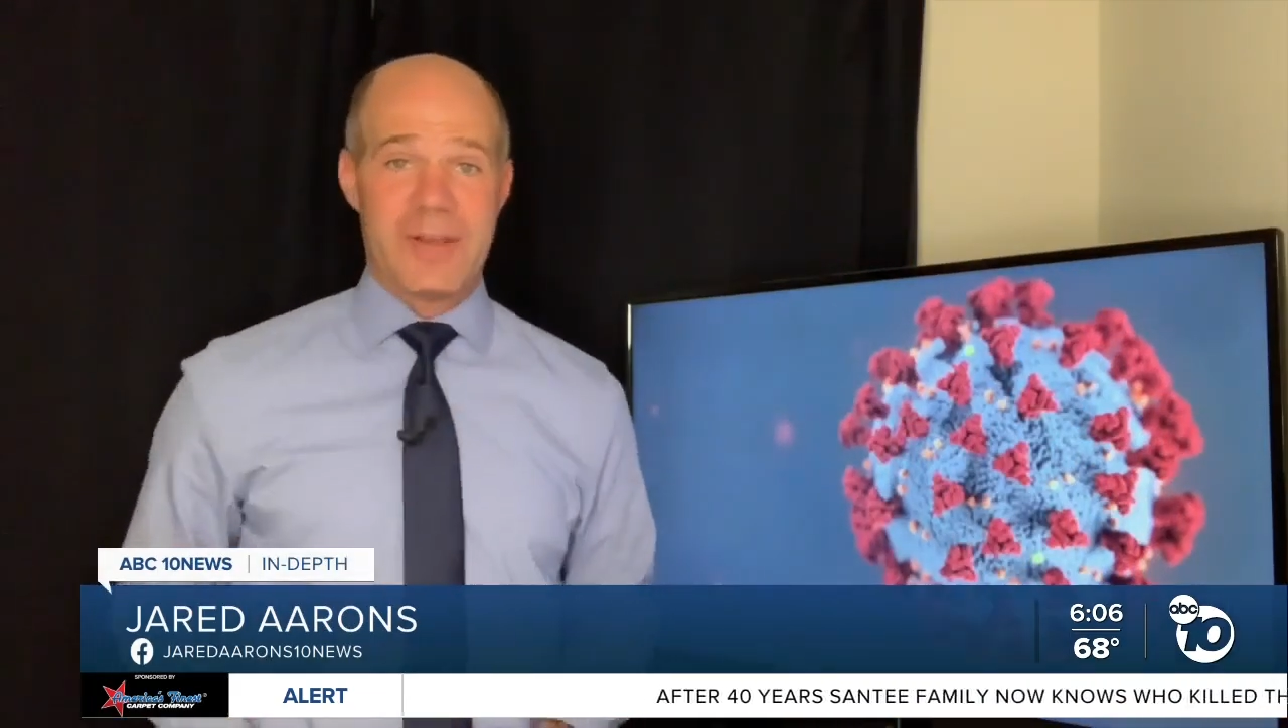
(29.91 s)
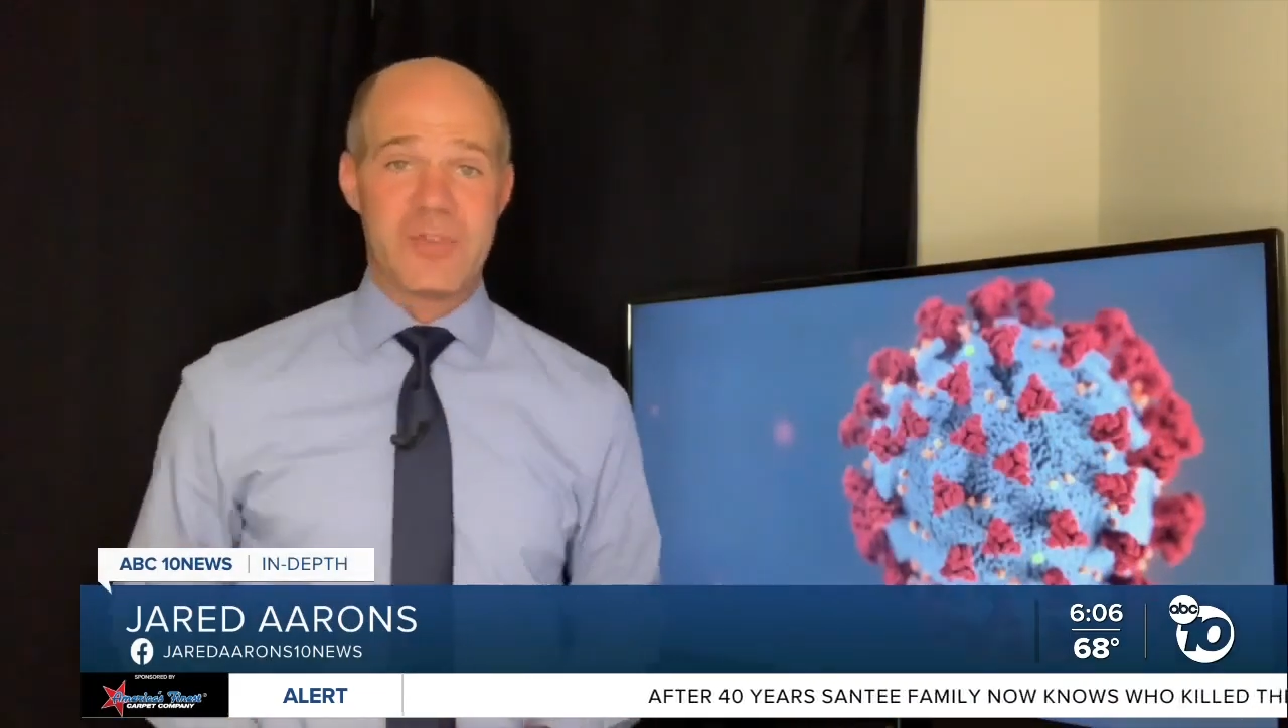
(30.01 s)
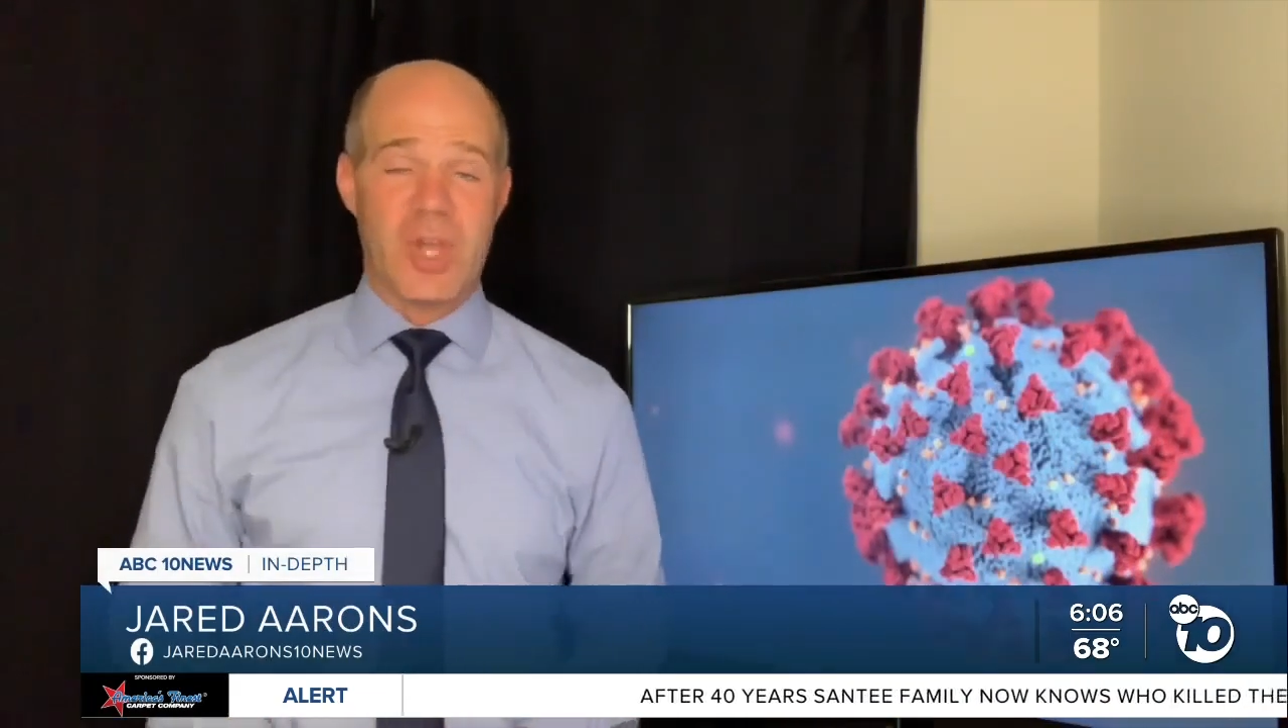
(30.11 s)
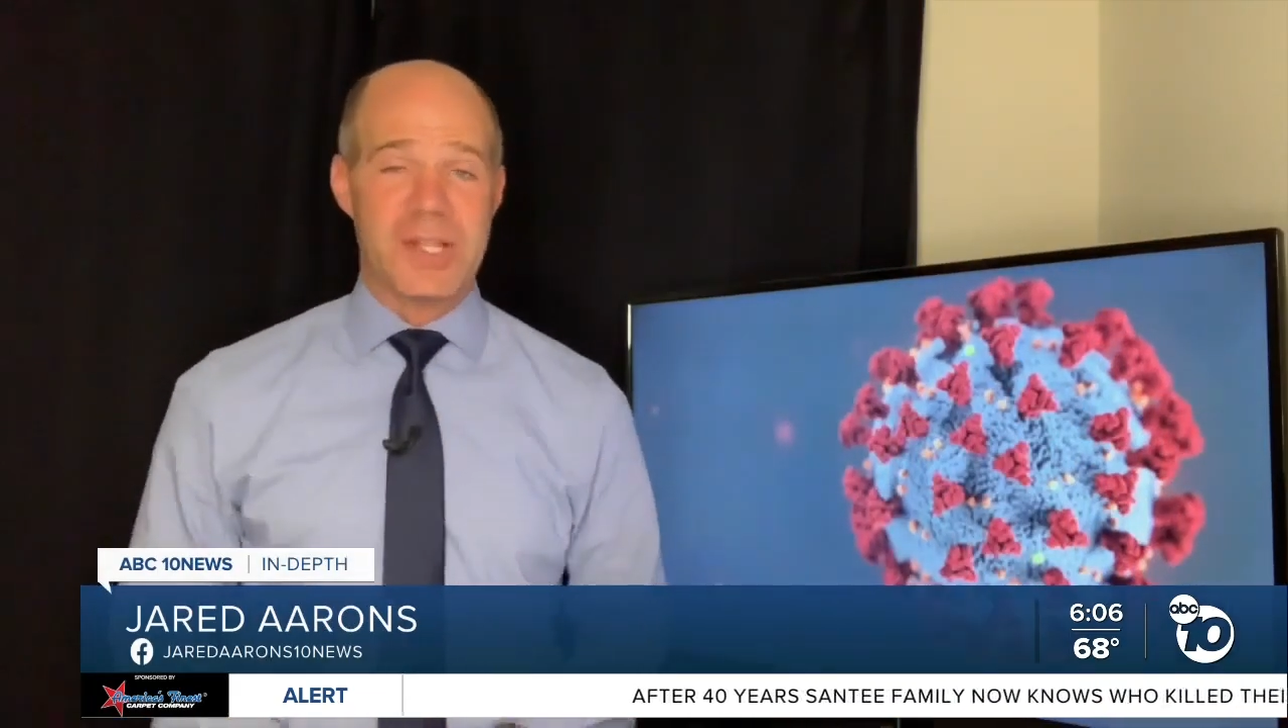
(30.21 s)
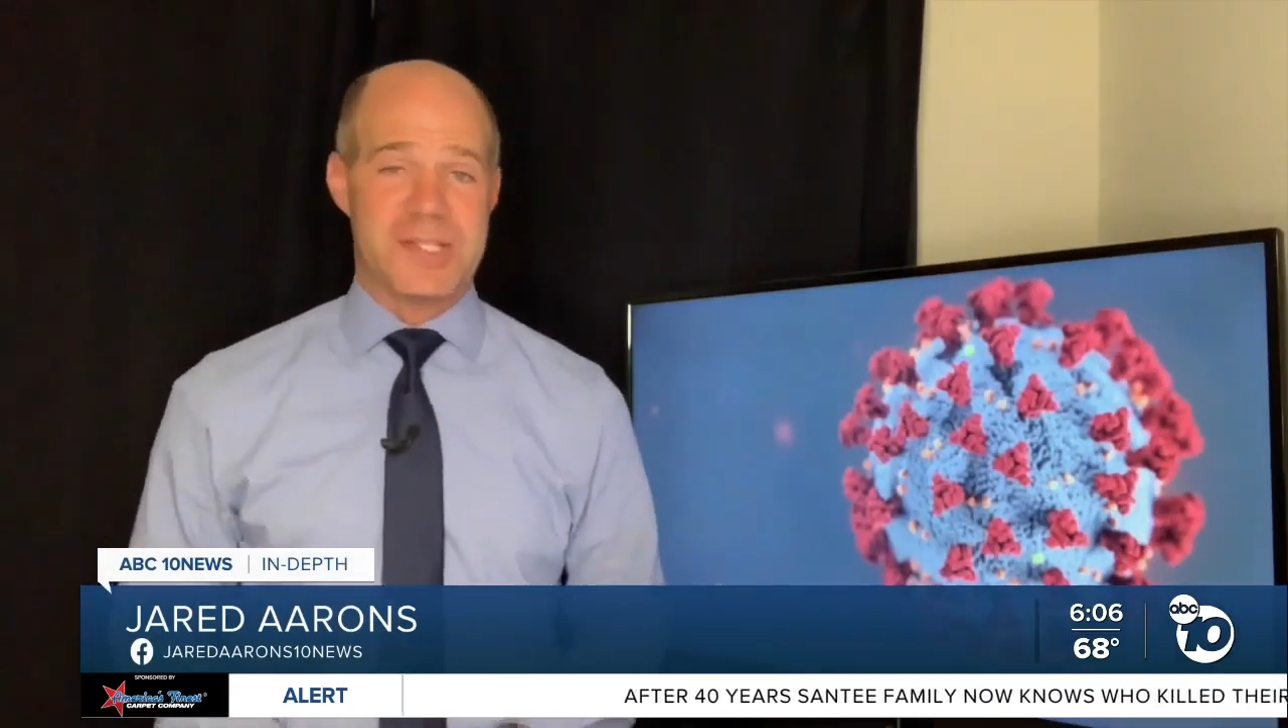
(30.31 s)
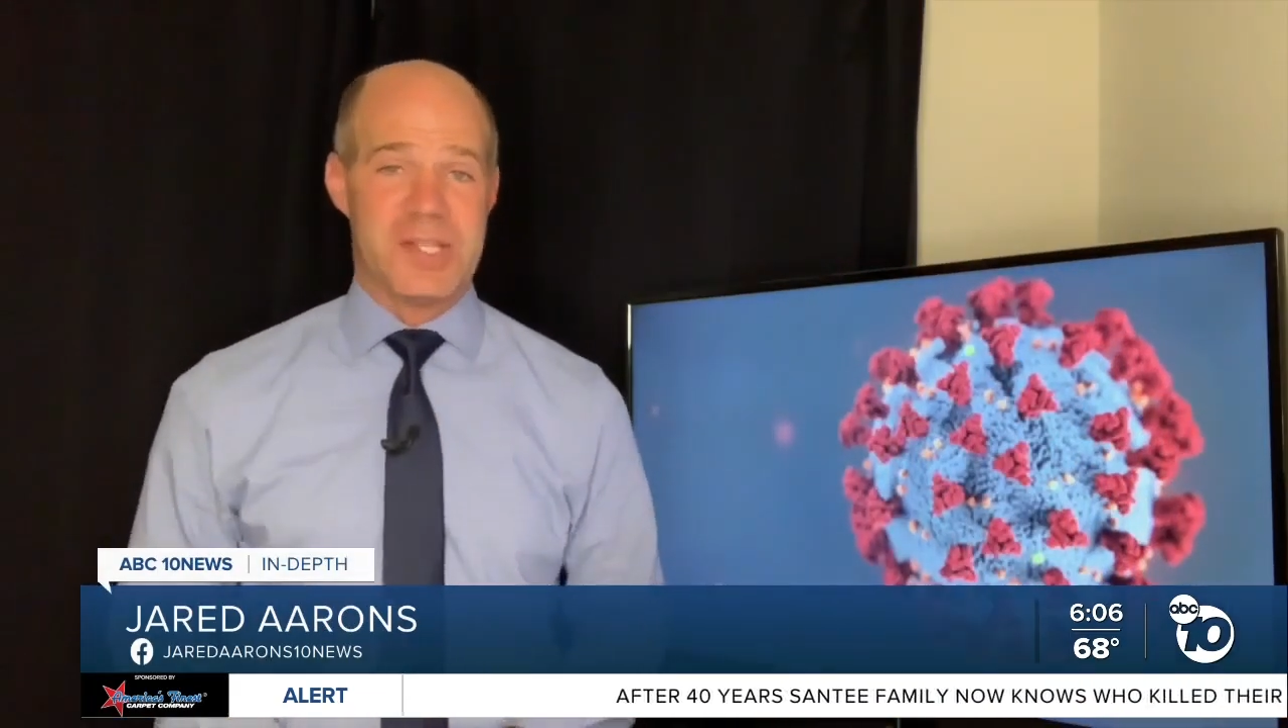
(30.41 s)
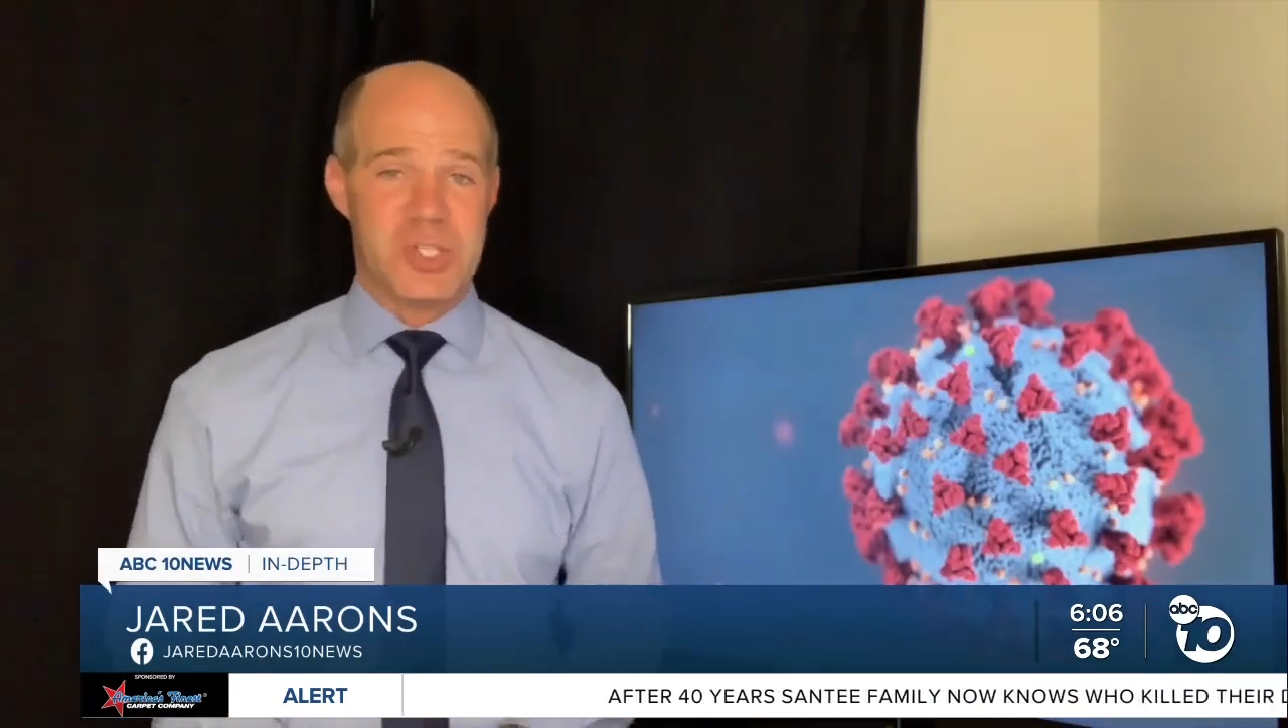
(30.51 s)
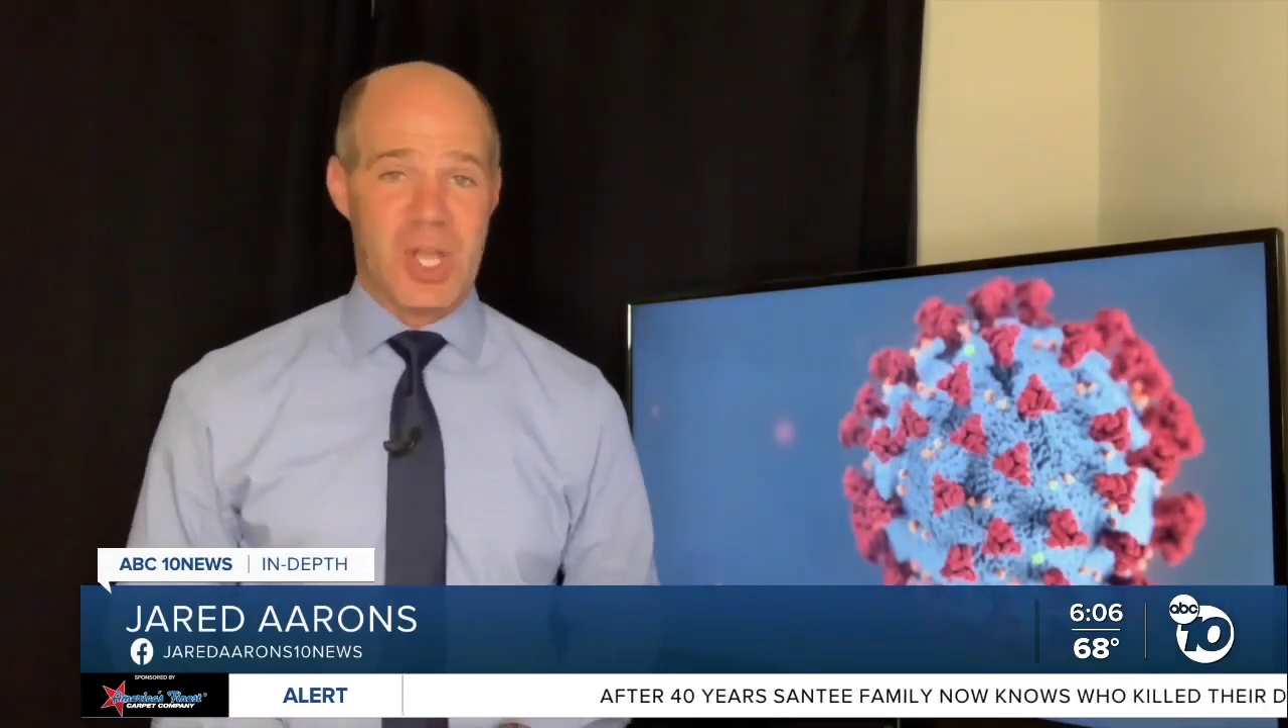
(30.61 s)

of Johnson